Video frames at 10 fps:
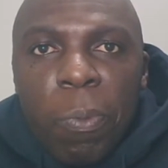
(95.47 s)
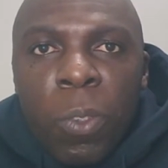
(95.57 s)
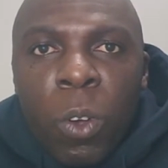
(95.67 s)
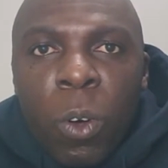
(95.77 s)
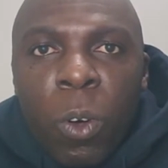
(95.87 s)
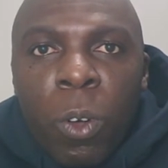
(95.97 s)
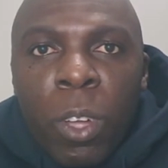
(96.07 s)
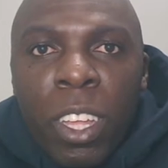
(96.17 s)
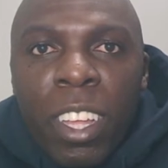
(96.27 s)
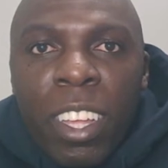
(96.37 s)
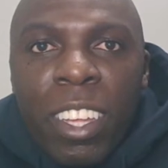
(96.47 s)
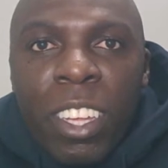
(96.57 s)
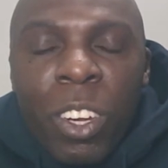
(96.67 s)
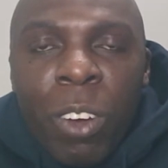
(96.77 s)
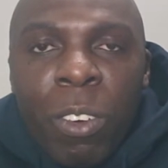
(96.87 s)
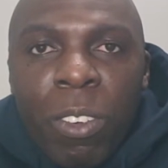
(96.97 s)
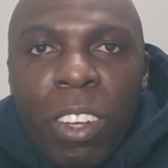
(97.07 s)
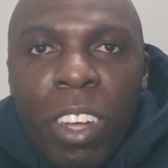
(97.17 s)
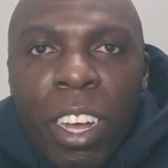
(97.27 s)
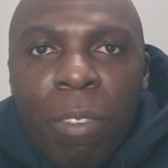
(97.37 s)
So,
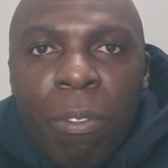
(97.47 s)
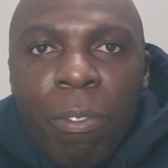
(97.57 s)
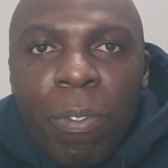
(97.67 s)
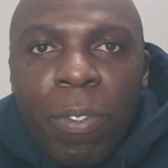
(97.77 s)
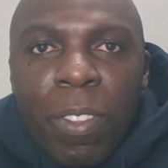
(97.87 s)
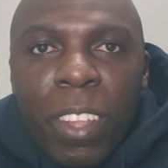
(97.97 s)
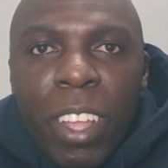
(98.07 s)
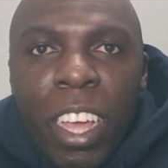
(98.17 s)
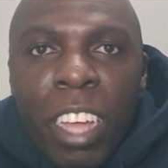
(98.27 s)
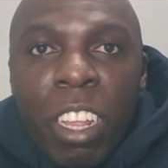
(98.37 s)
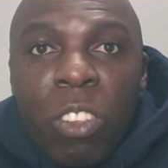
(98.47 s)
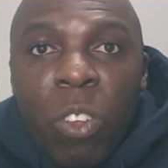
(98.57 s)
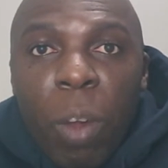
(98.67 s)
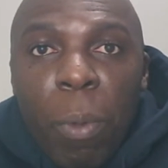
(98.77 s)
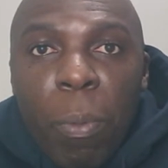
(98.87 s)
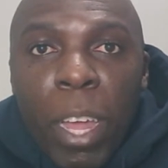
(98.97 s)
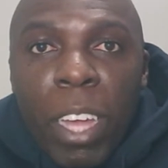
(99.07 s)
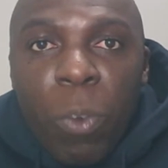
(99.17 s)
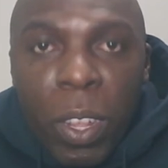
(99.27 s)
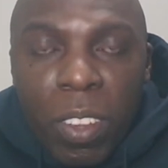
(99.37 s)
it's going to be
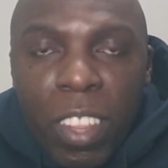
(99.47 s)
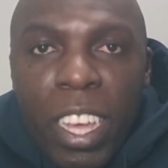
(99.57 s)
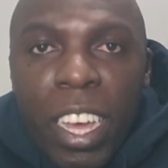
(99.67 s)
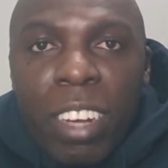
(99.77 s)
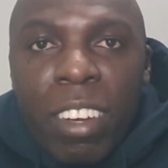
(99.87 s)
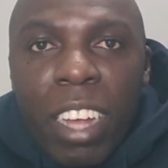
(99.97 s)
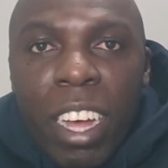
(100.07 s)
played Wednesday at